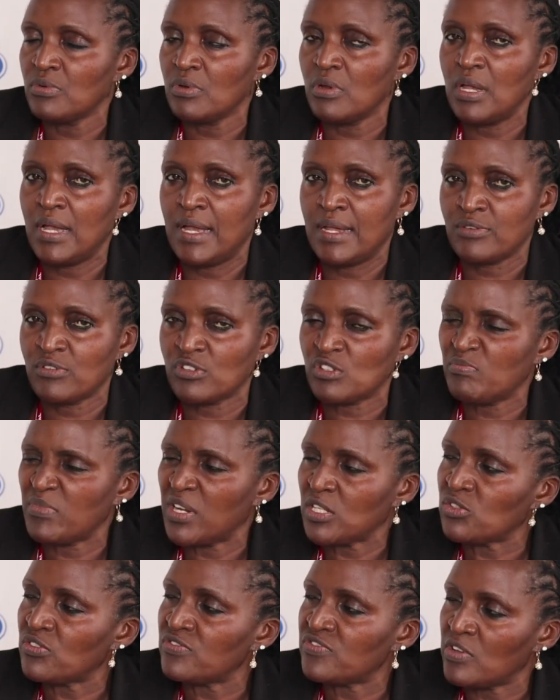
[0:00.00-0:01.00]
Okay. Not
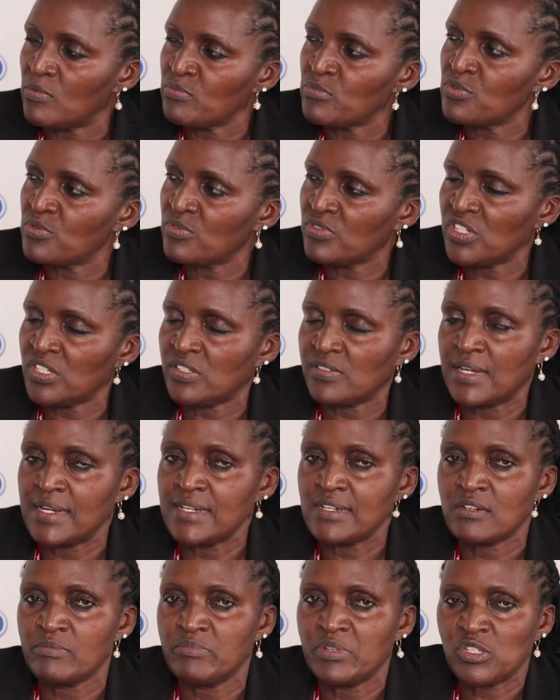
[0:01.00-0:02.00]
much of Samburu, just a
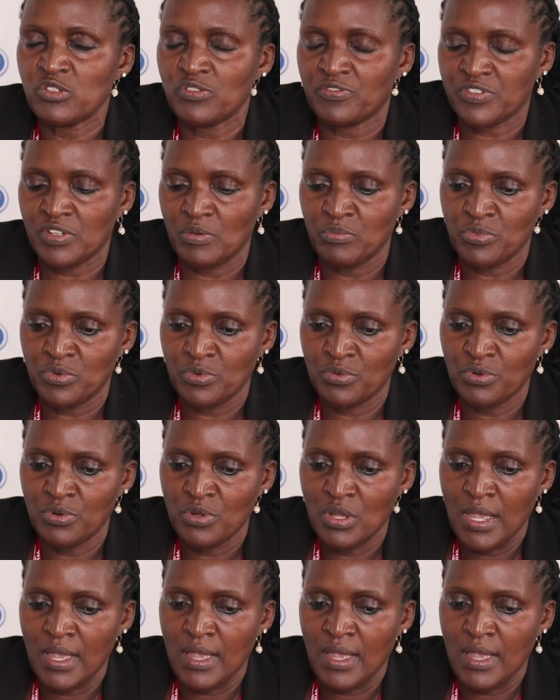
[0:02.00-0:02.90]
little bit of Samburu.